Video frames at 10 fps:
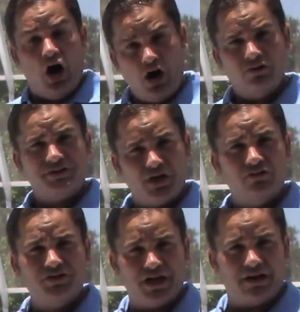
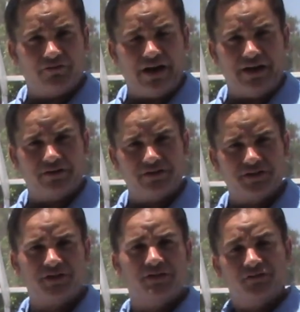ozone
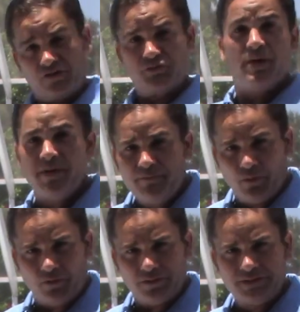generators for swimming
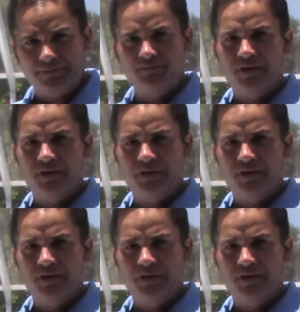pools.